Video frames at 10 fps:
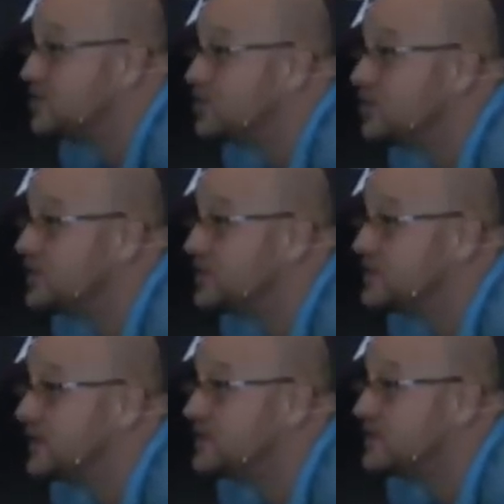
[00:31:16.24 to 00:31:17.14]
to
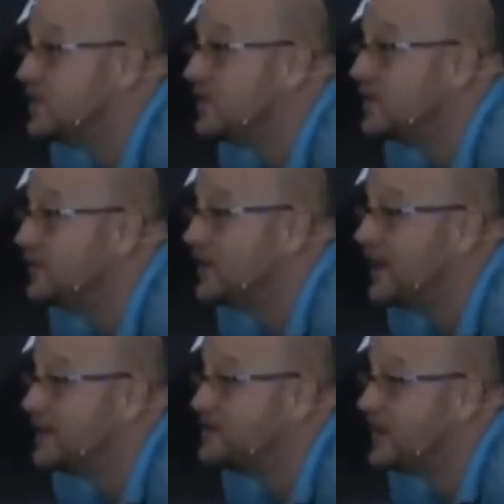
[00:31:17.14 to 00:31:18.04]
shut the door on the
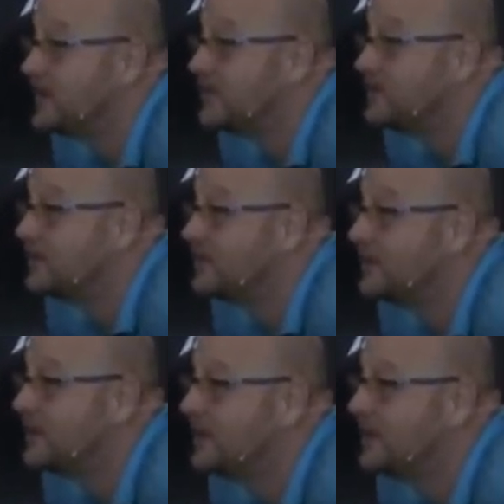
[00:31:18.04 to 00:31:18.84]
naysayers.